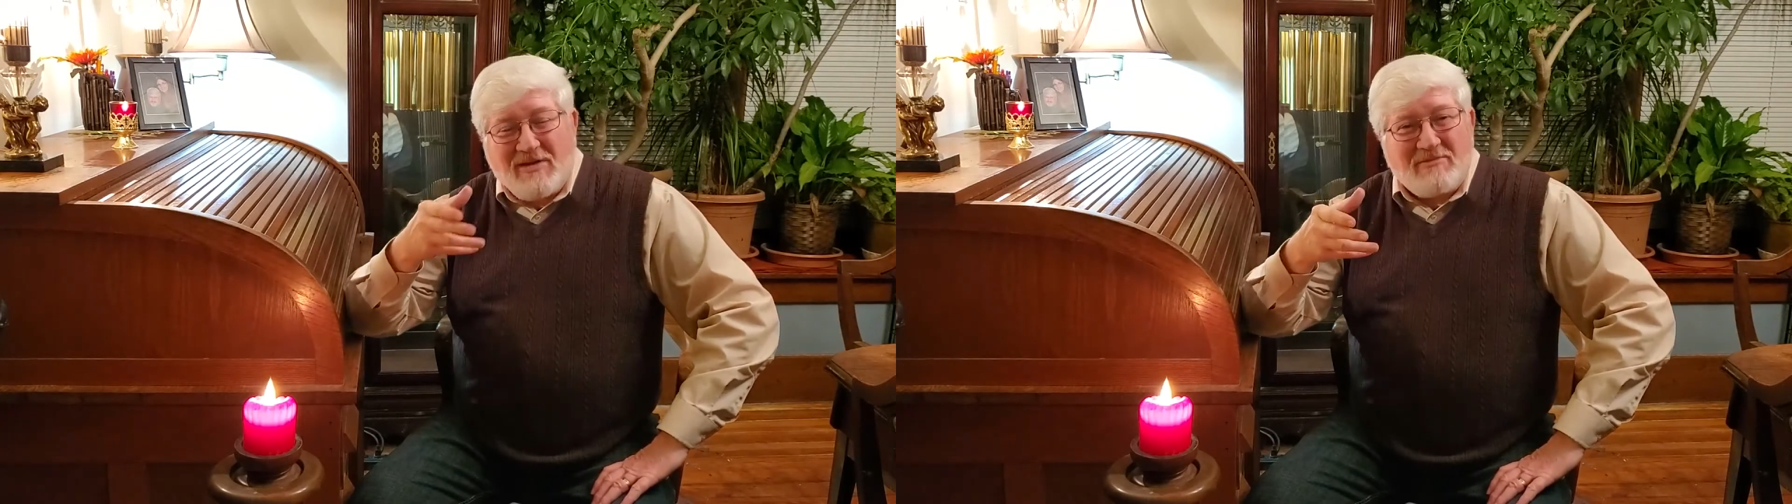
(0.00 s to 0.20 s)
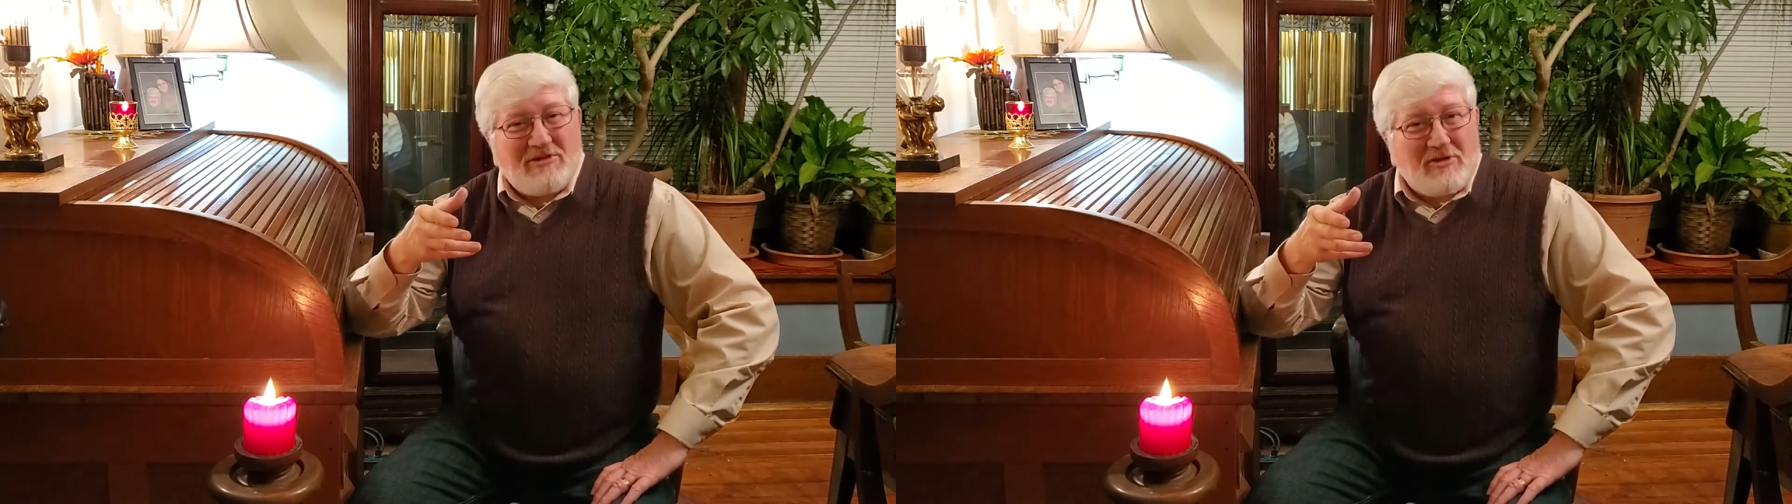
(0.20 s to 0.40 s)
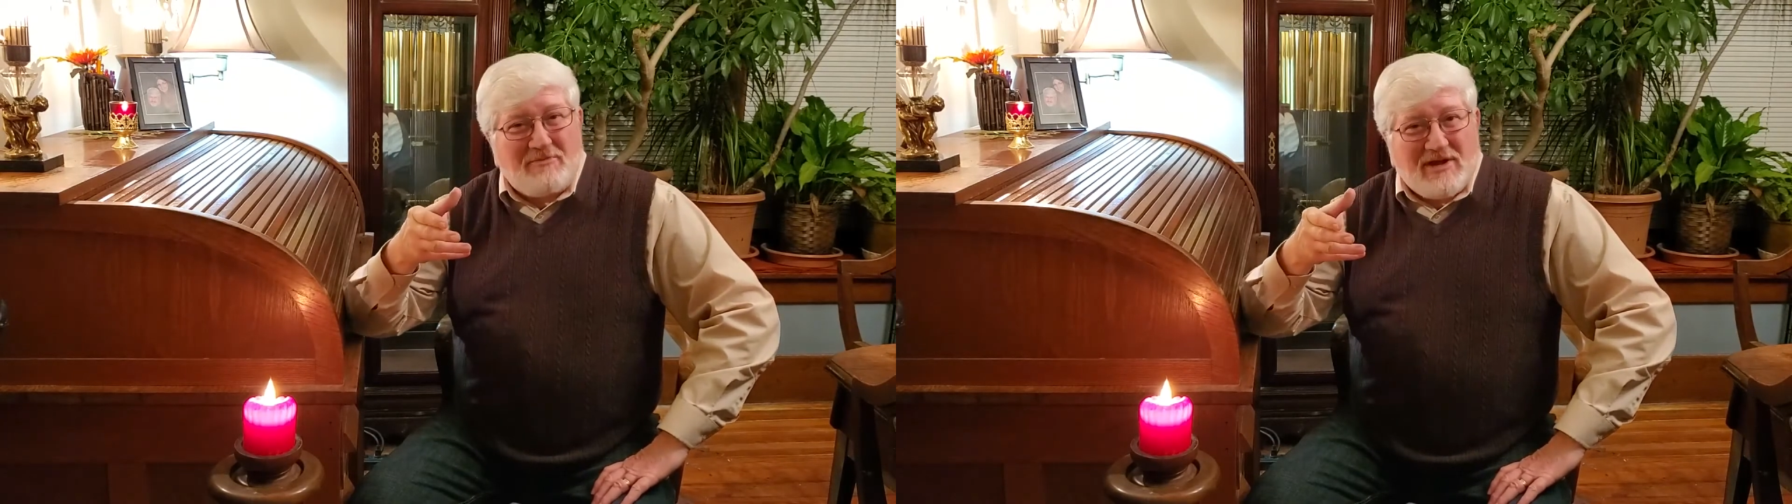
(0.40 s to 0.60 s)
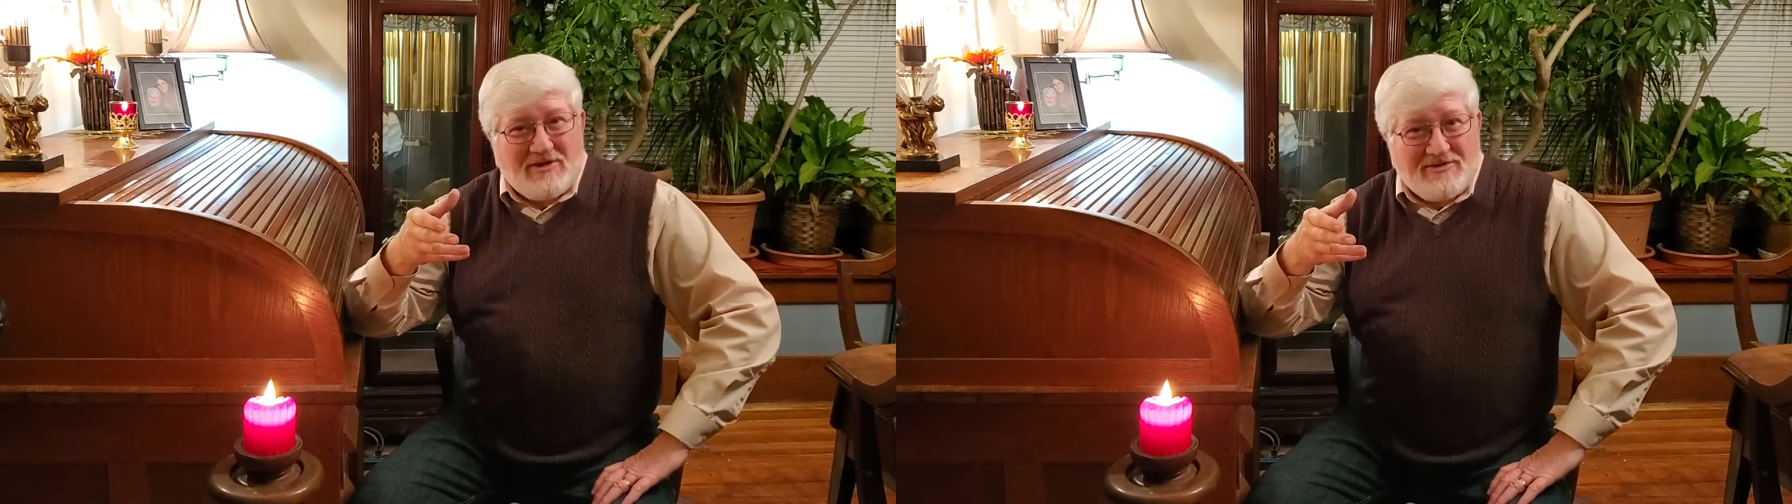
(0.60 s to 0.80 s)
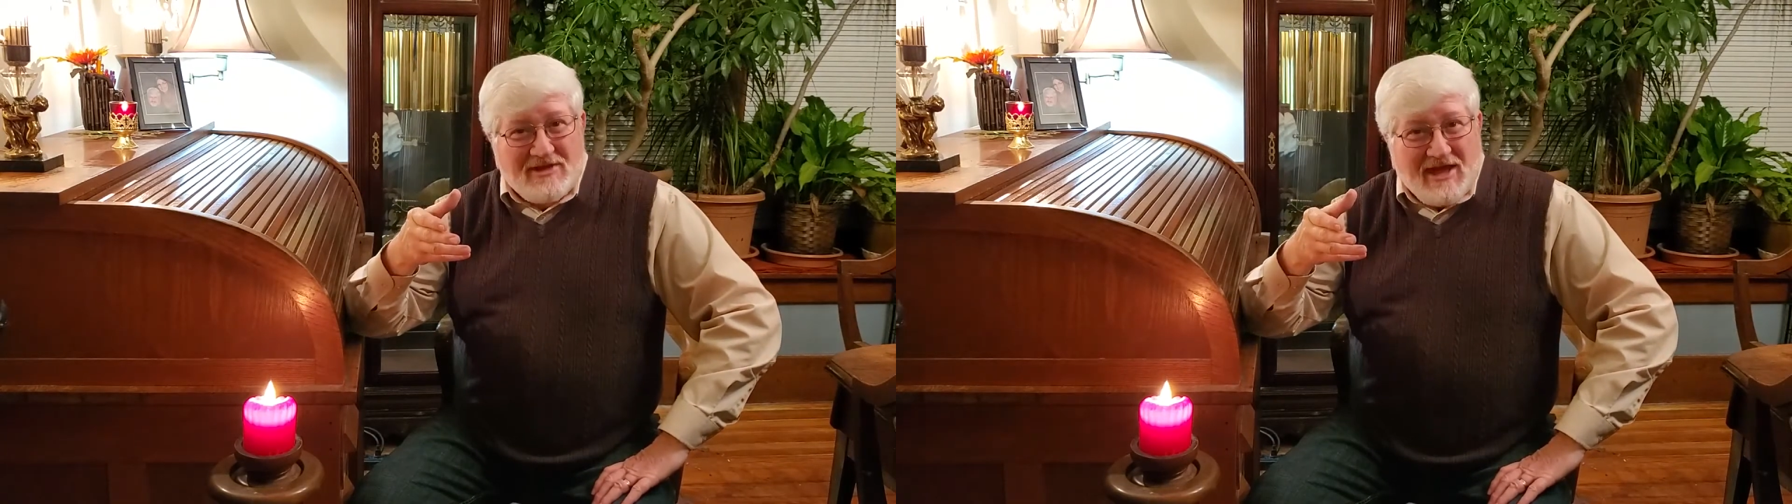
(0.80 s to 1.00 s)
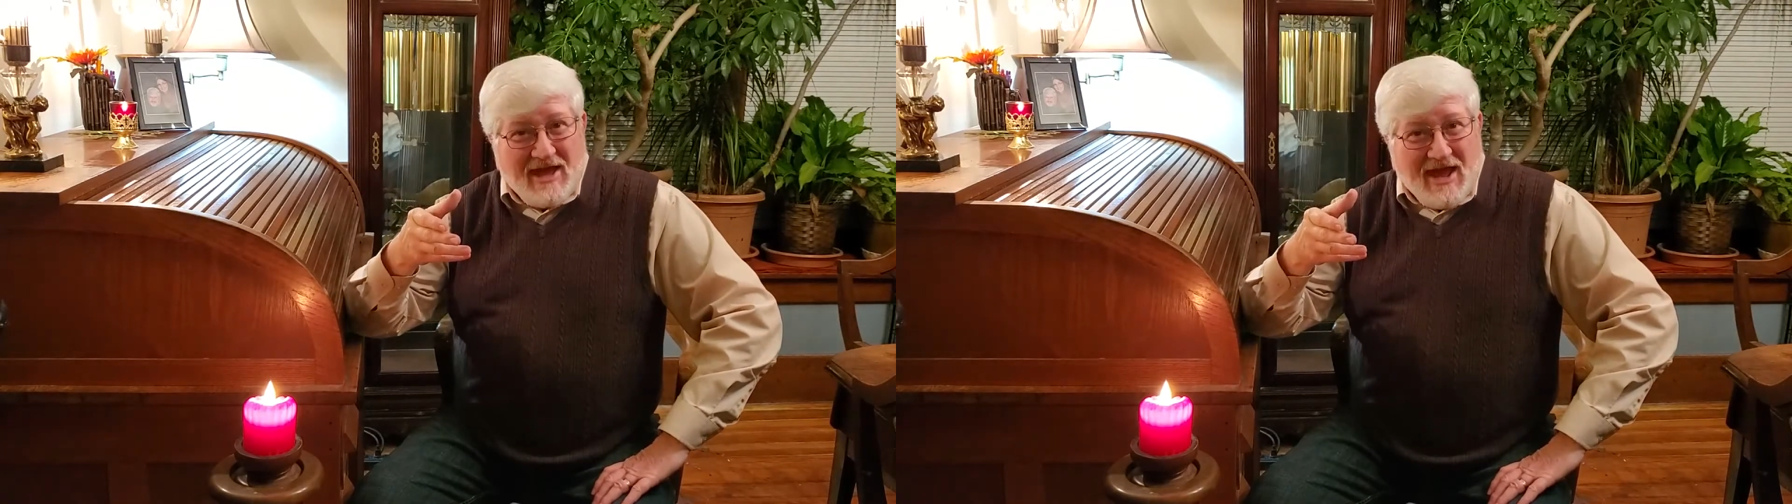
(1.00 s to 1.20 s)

little bit on the